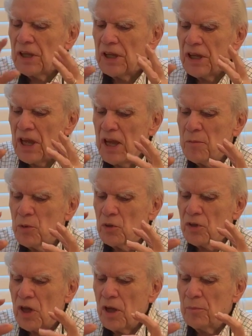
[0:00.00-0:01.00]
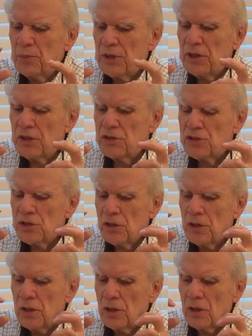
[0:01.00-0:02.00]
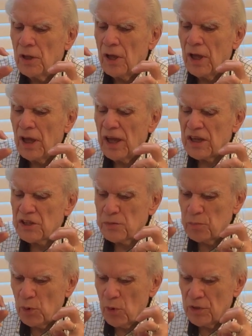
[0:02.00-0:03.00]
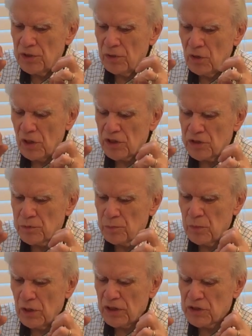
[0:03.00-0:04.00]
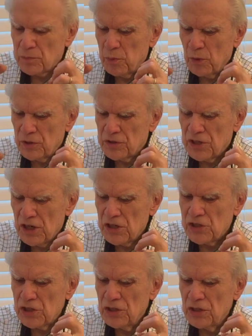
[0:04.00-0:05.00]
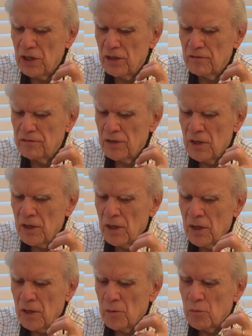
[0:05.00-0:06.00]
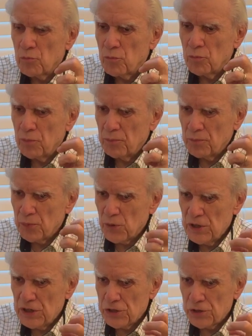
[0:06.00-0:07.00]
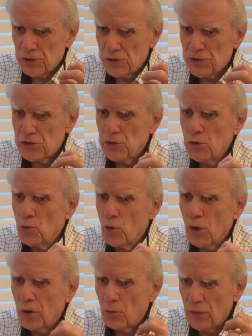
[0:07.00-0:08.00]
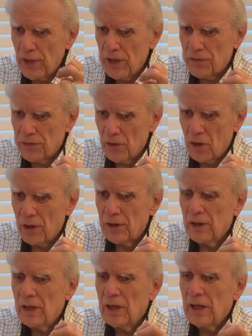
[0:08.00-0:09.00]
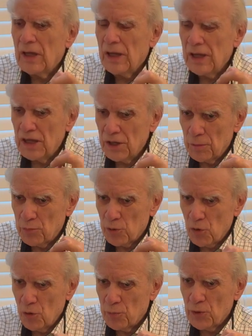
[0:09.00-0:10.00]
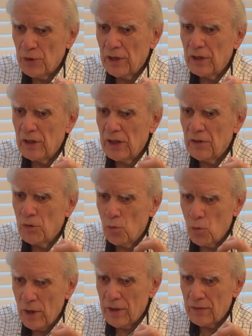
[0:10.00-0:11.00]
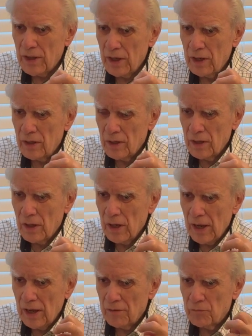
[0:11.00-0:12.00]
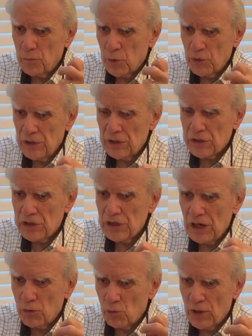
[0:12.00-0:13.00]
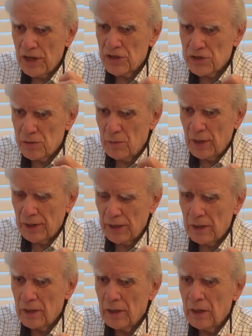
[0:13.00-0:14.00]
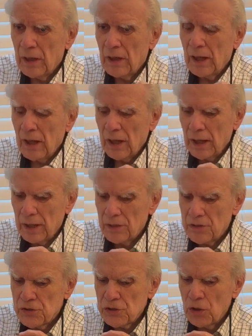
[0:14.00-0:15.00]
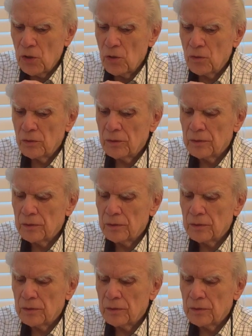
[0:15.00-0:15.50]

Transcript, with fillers: cable companies' exploit, ex, exploitation of preachers who were, they thought, inappropriate in the way they have preached and raised money. And so